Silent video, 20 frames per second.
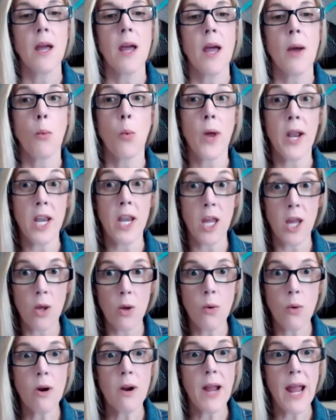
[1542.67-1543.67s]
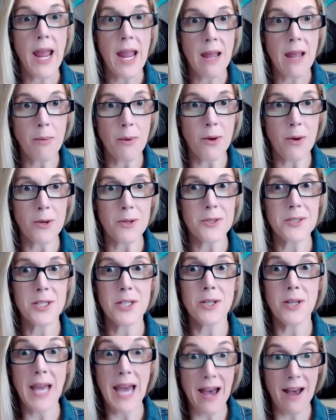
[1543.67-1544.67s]
Mm-hmm. When you are able
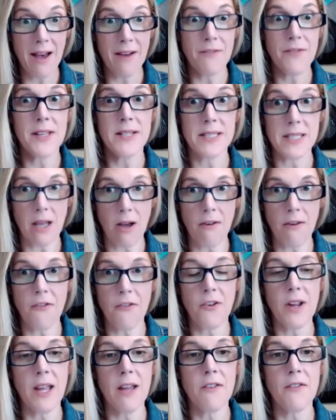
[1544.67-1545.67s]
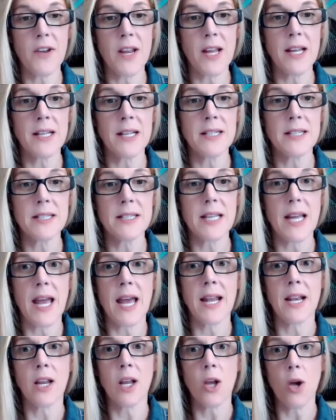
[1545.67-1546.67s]
to have the self forgiveness
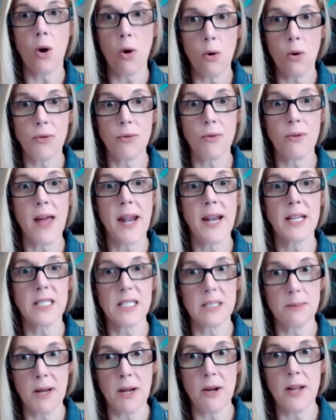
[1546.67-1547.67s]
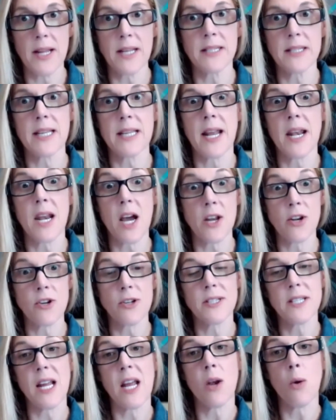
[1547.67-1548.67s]
and go through that experience and
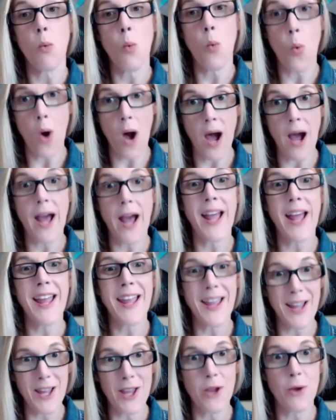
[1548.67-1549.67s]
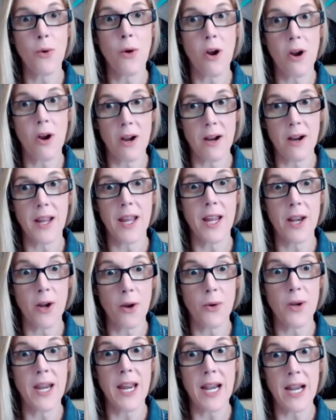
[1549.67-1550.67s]
understand why you are, you know,
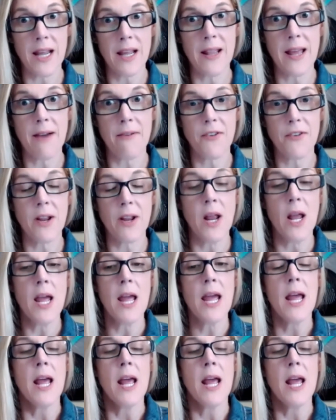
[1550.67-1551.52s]
needing that forgiveness,